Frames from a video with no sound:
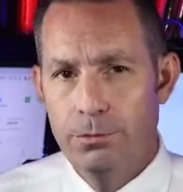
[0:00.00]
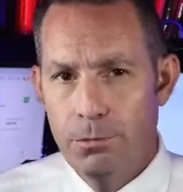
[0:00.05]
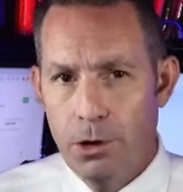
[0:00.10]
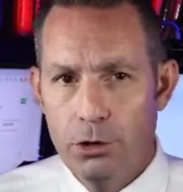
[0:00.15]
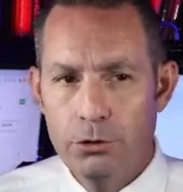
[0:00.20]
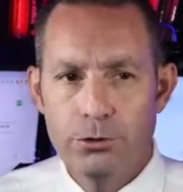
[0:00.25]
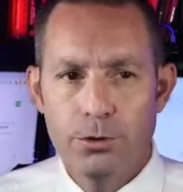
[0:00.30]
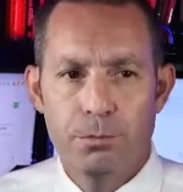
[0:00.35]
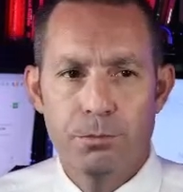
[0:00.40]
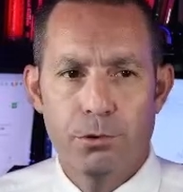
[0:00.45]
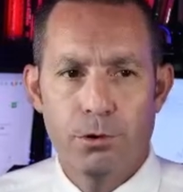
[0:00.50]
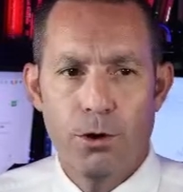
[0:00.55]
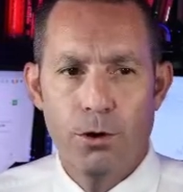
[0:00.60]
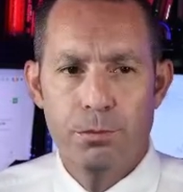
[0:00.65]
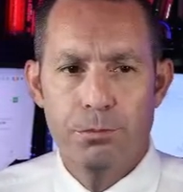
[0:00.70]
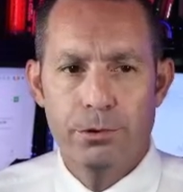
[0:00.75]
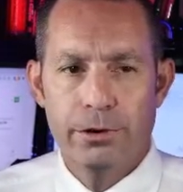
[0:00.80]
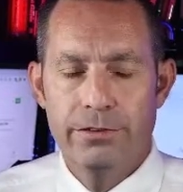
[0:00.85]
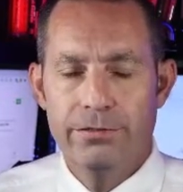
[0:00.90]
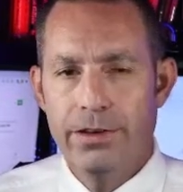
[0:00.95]
most
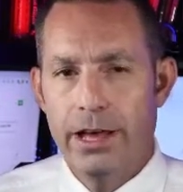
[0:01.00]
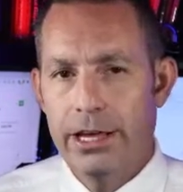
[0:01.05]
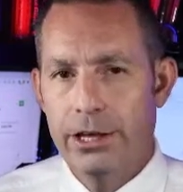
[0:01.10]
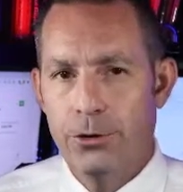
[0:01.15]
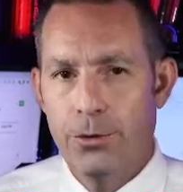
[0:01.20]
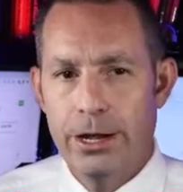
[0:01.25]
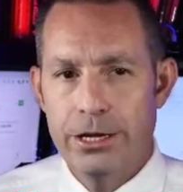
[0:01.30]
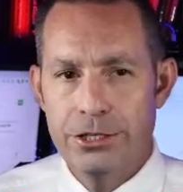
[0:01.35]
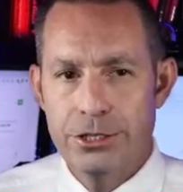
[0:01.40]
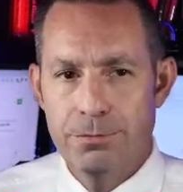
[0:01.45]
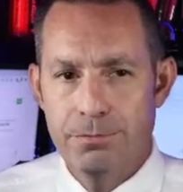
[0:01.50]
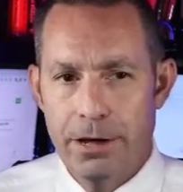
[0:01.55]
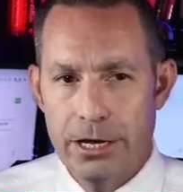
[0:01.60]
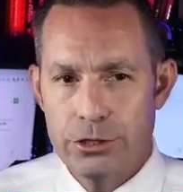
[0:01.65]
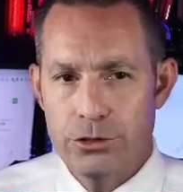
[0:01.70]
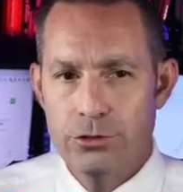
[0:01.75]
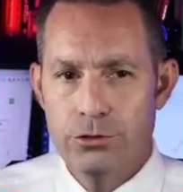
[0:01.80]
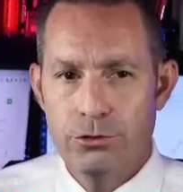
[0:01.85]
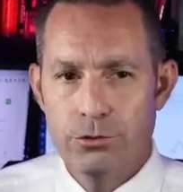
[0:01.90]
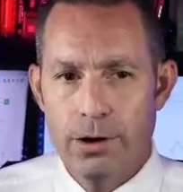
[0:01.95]
appropriate valuation
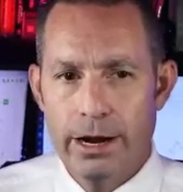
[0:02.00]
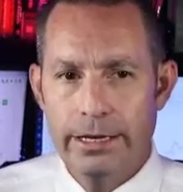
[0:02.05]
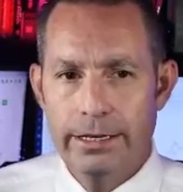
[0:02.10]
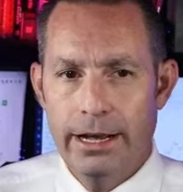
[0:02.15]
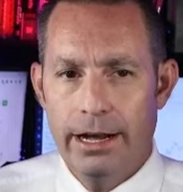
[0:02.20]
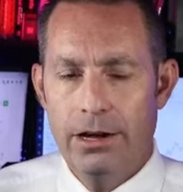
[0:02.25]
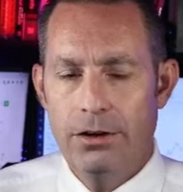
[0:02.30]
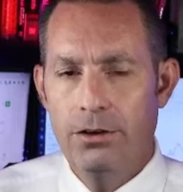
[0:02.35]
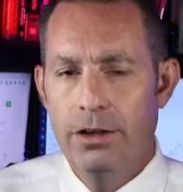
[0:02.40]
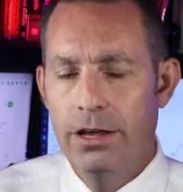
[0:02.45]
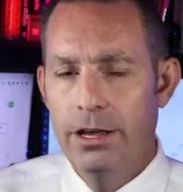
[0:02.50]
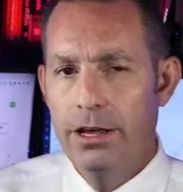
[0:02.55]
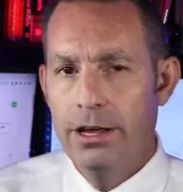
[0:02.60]
measures right now.